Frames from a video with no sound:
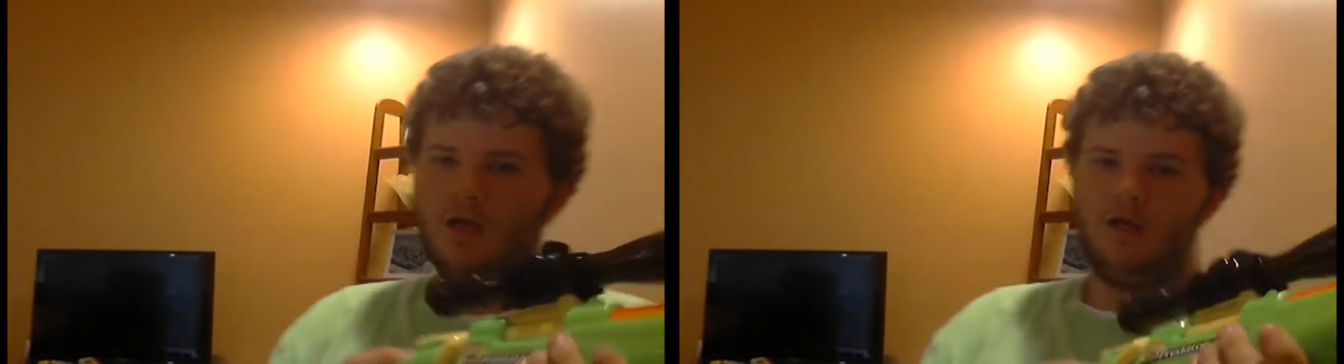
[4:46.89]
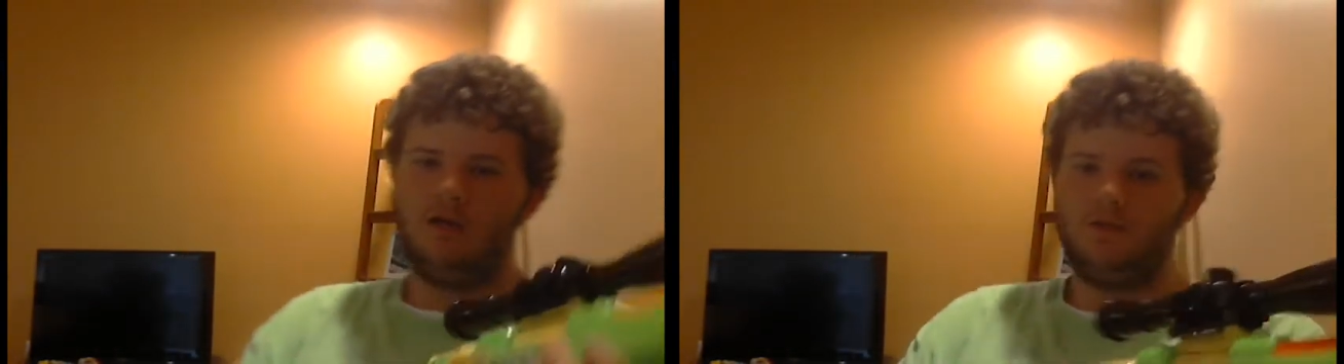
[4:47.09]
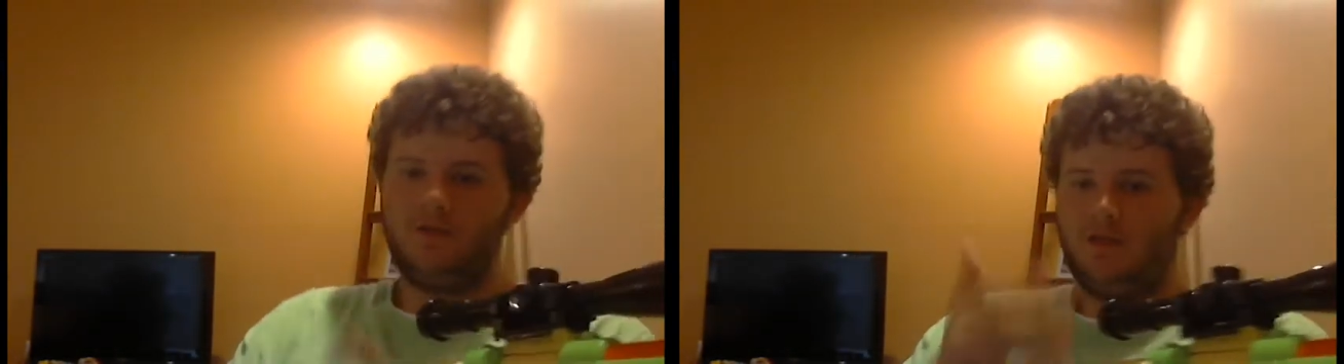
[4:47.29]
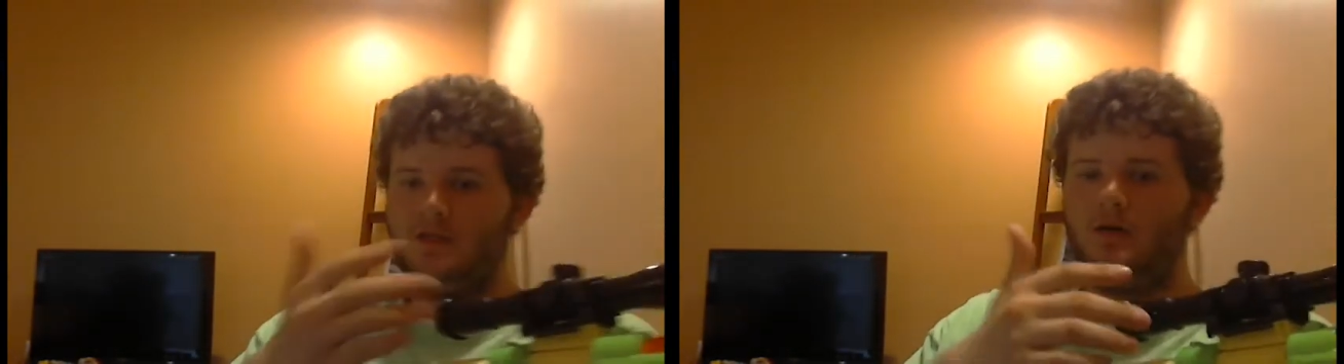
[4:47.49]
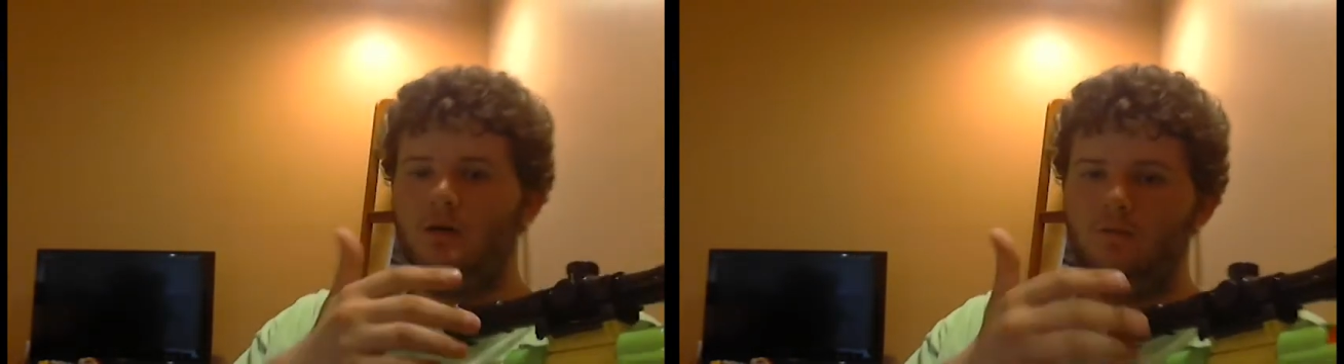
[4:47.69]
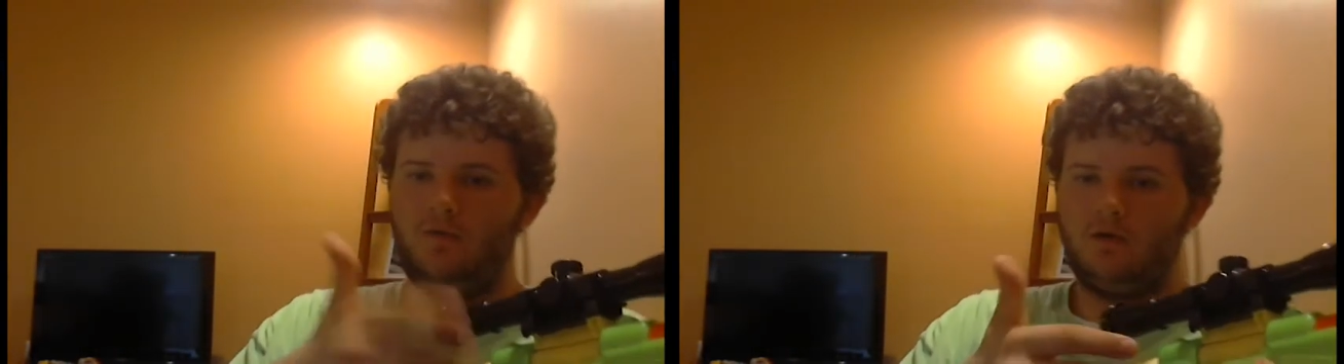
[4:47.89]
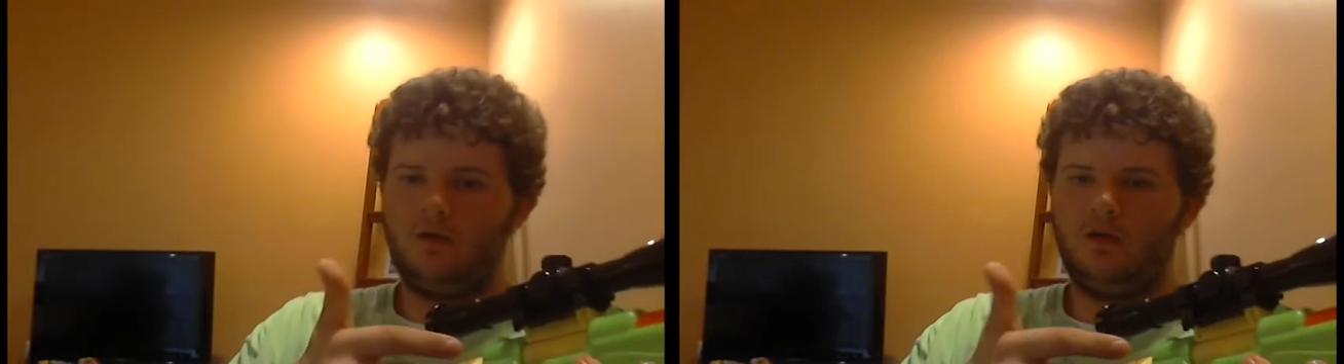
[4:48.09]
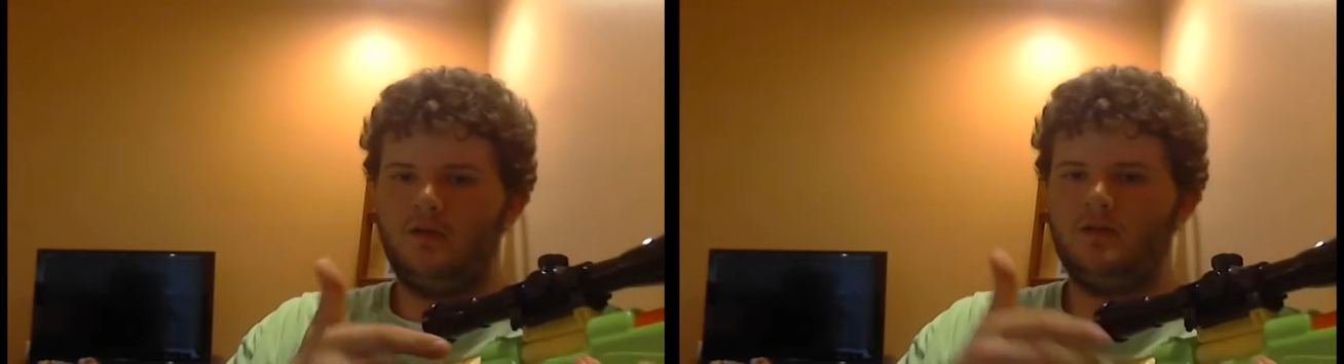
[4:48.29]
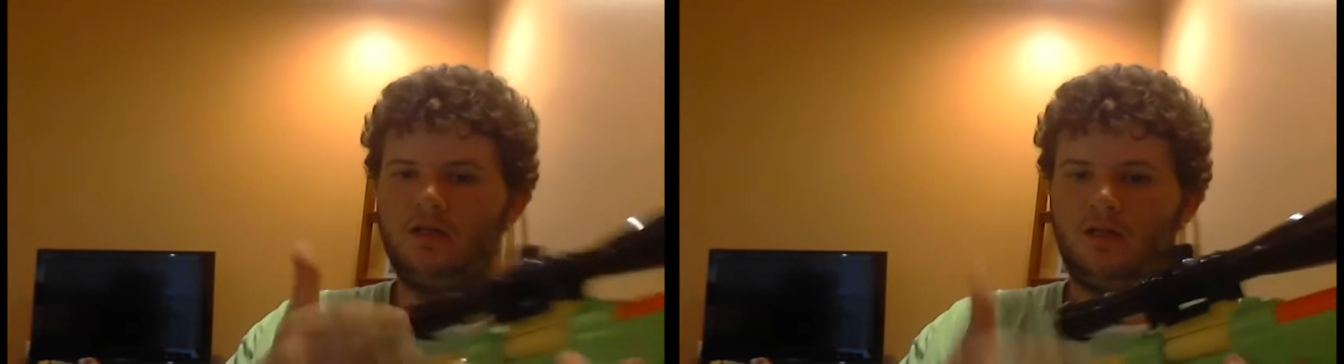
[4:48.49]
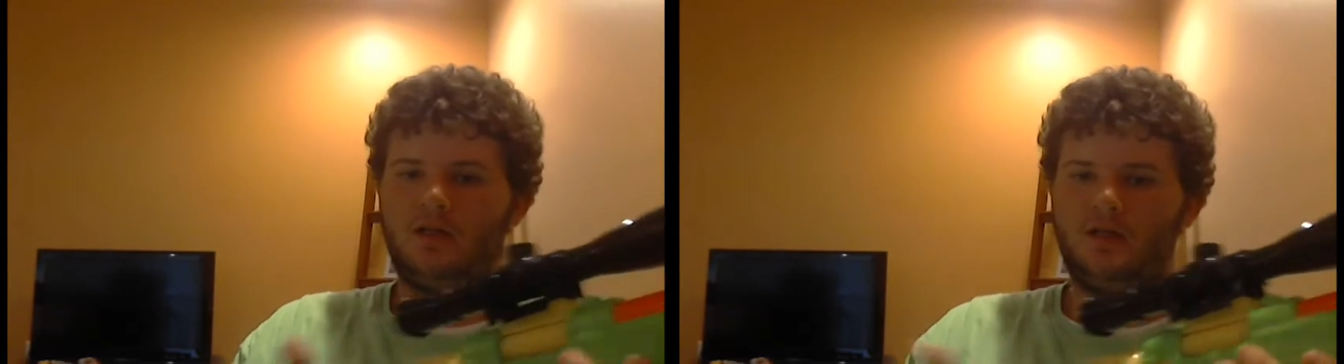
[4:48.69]
Comes with a scope, four darts, and
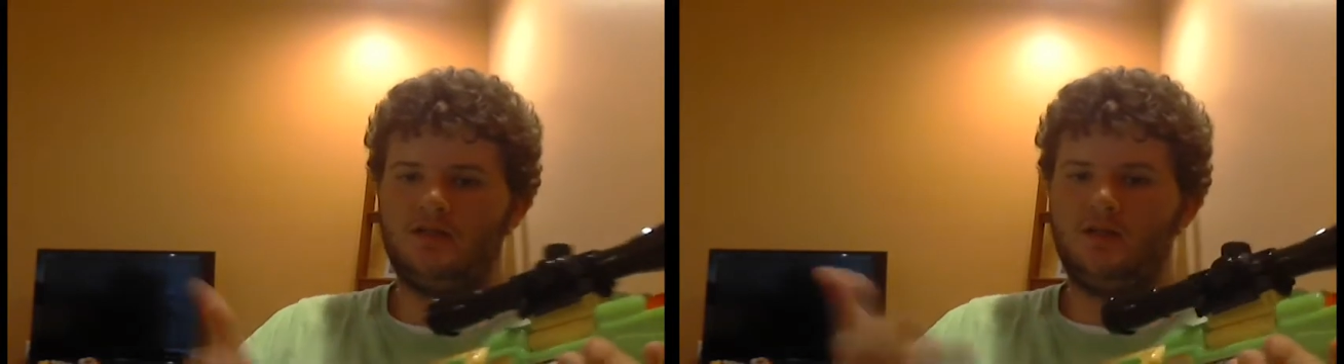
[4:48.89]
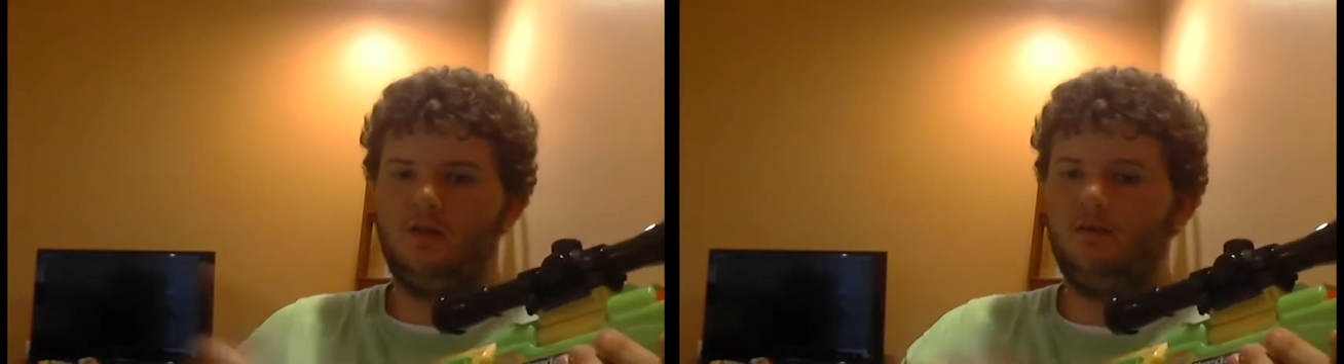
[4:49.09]
the gun itself,